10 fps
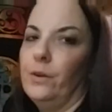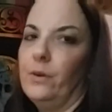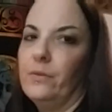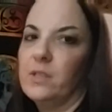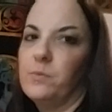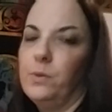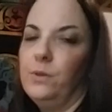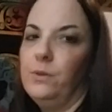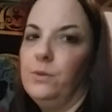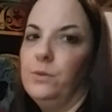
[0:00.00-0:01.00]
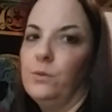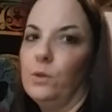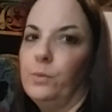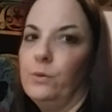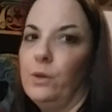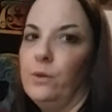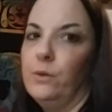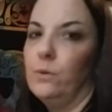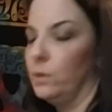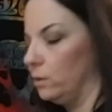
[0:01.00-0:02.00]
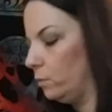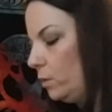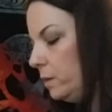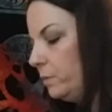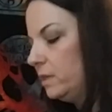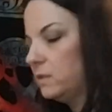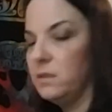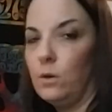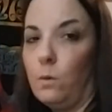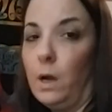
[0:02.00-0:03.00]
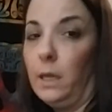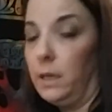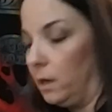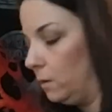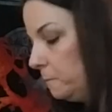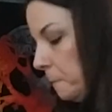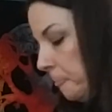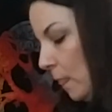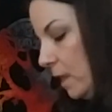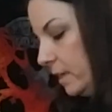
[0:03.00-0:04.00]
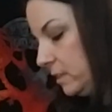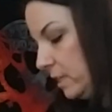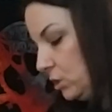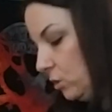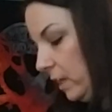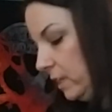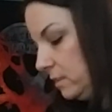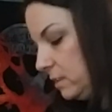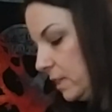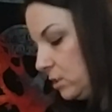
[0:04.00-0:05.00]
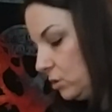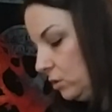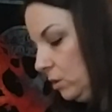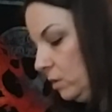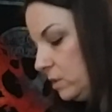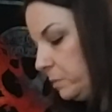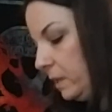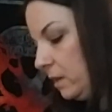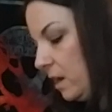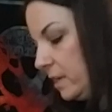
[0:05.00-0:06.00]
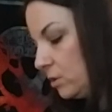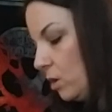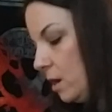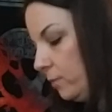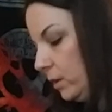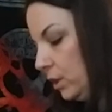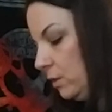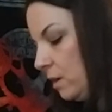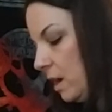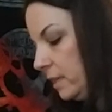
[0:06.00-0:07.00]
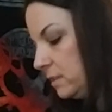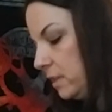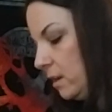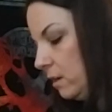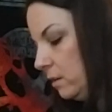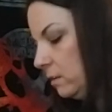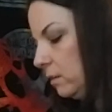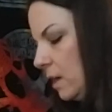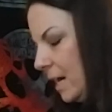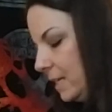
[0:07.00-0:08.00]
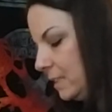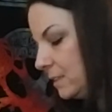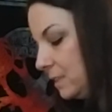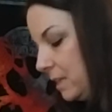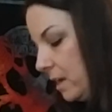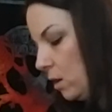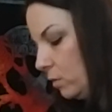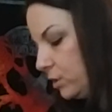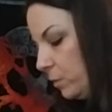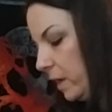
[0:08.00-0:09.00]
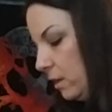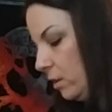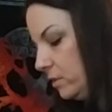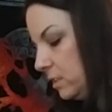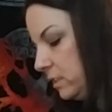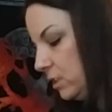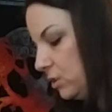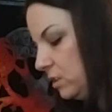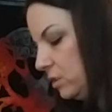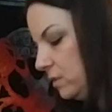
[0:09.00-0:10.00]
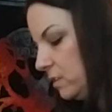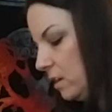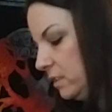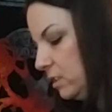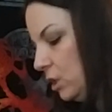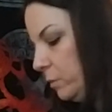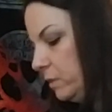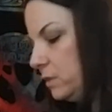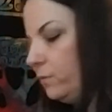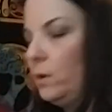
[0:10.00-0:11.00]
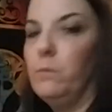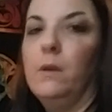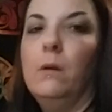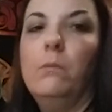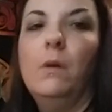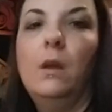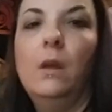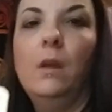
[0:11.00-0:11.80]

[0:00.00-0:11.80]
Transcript: know if it's Pu'u or Pu'u or what, but it's the Hawaiian owl. It says your ancestral spirit guides are offering you guidance now. So pay close attention to signs and omens from them.